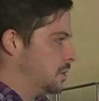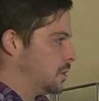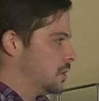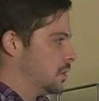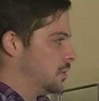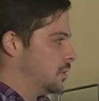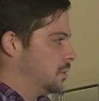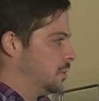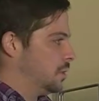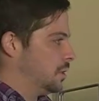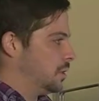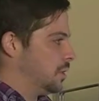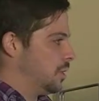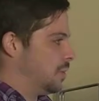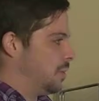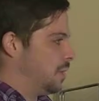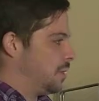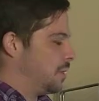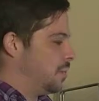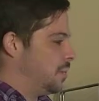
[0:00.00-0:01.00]
So let's talk
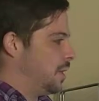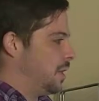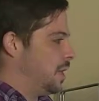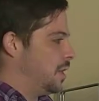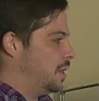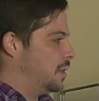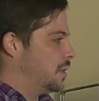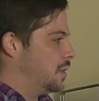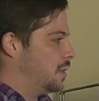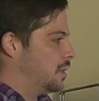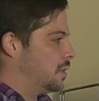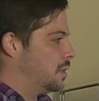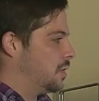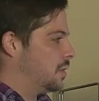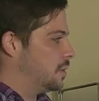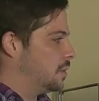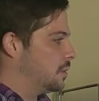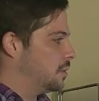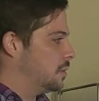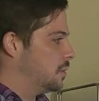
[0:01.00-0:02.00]
about combining the end
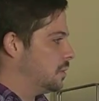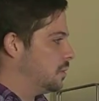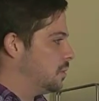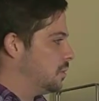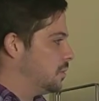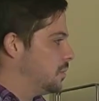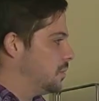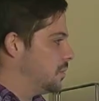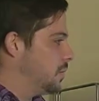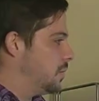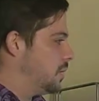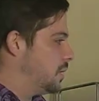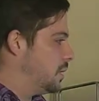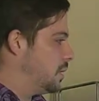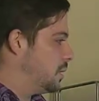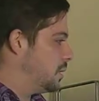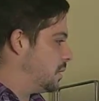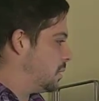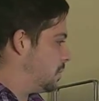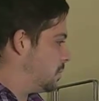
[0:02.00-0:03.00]
tidal CO2
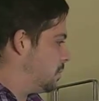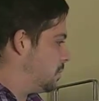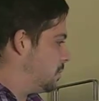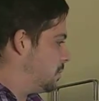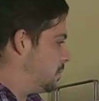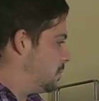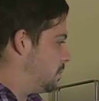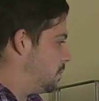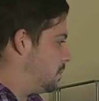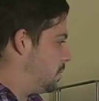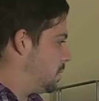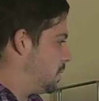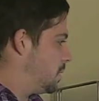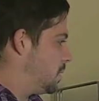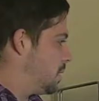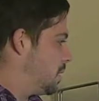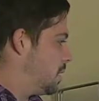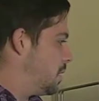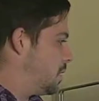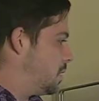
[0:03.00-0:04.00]
and
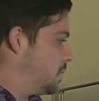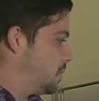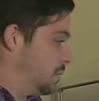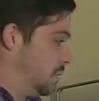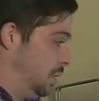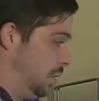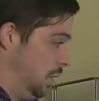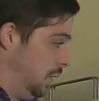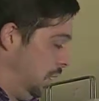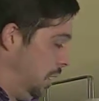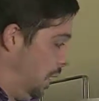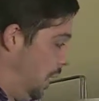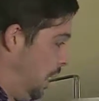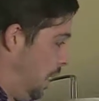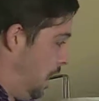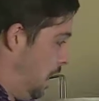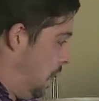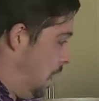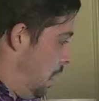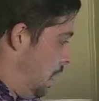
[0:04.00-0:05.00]
PCA use.
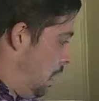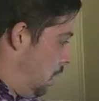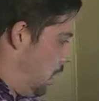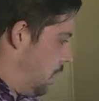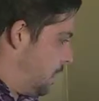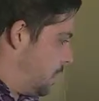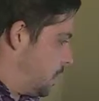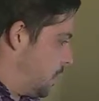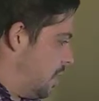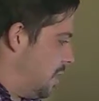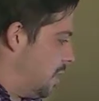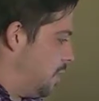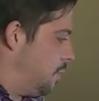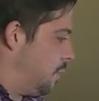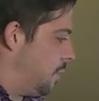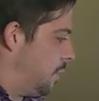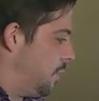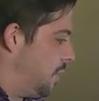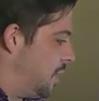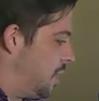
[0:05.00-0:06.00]
What we're trying to
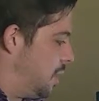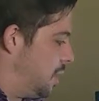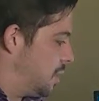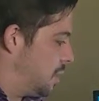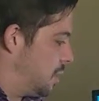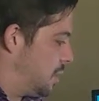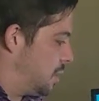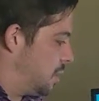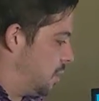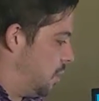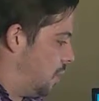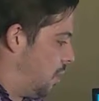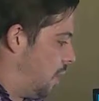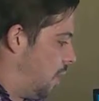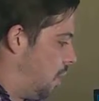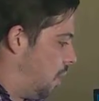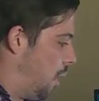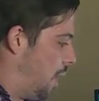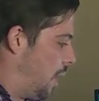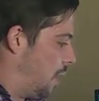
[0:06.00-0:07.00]
prevent is this
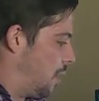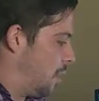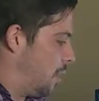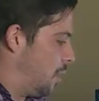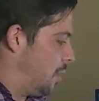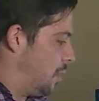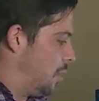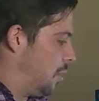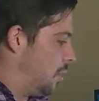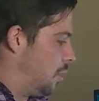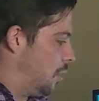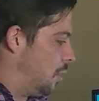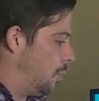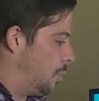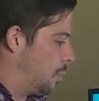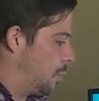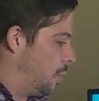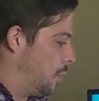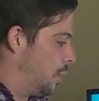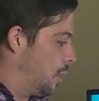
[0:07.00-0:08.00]
OIRD or
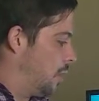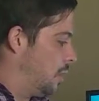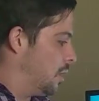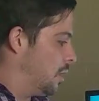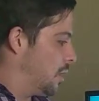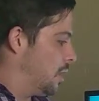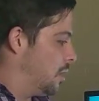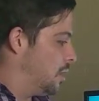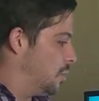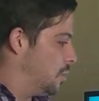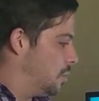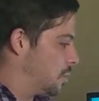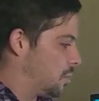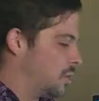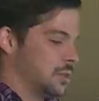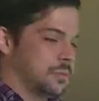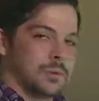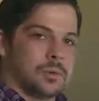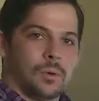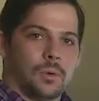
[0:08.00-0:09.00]
opioid-induced
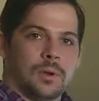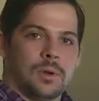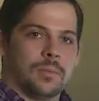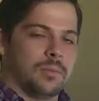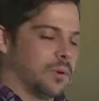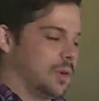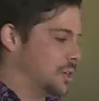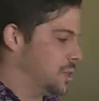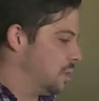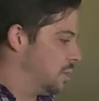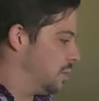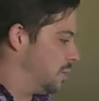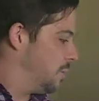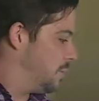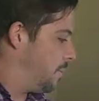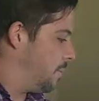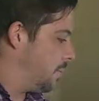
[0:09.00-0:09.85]
respiratory depression.